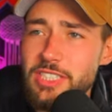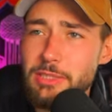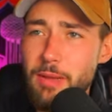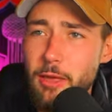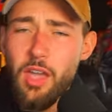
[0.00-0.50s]

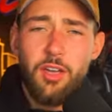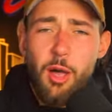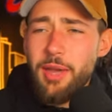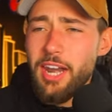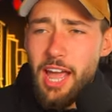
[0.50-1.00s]
Smith,
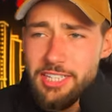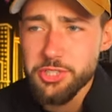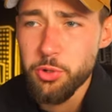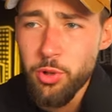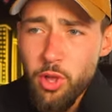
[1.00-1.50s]
coming out of high
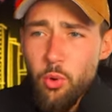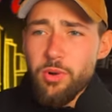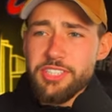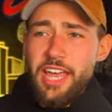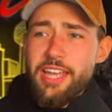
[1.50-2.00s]
school,
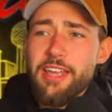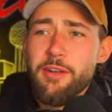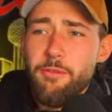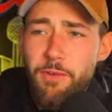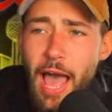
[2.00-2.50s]
was a
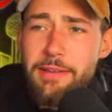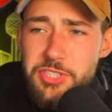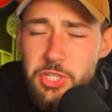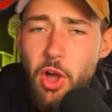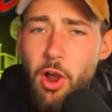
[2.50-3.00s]
five
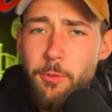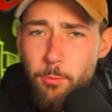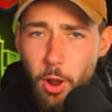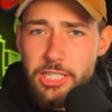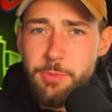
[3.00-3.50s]
star
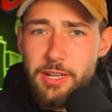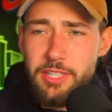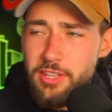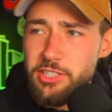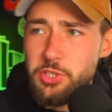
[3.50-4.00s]

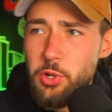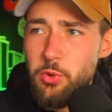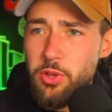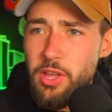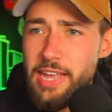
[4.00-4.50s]
prospect. This
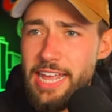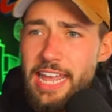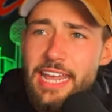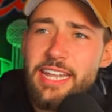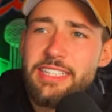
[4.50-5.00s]
dude,
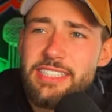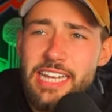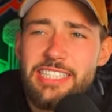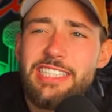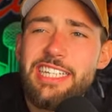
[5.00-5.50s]
in
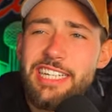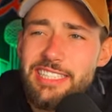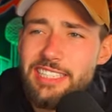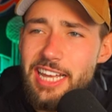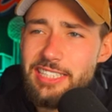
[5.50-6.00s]

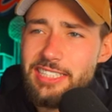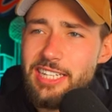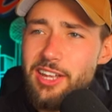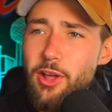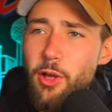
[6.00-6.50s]
6'6,
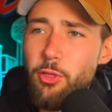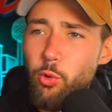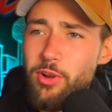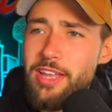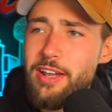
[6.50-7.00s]

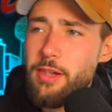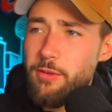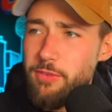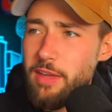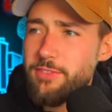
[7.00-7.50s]

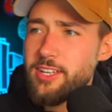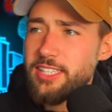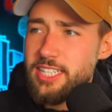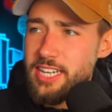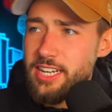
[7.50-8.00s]

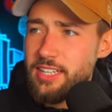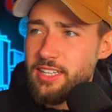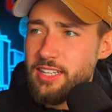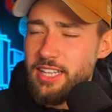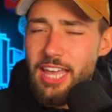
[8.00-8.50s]
315.
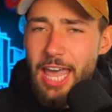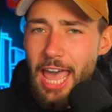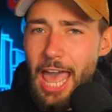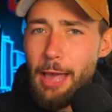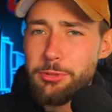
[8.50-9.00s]

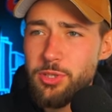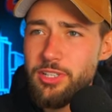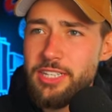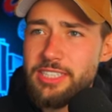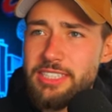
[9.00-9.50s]

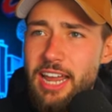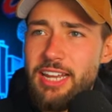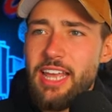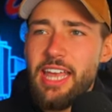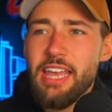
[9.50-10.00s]
Absolutely
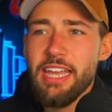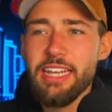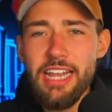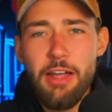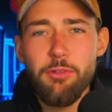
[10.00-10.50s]
insane. He
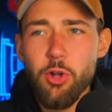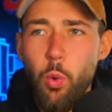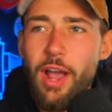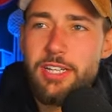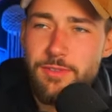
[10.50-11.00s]
never
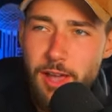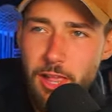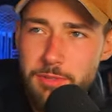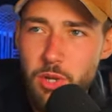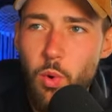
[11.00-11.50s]
quite
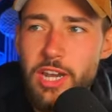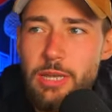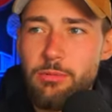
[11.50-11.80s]
developed in what he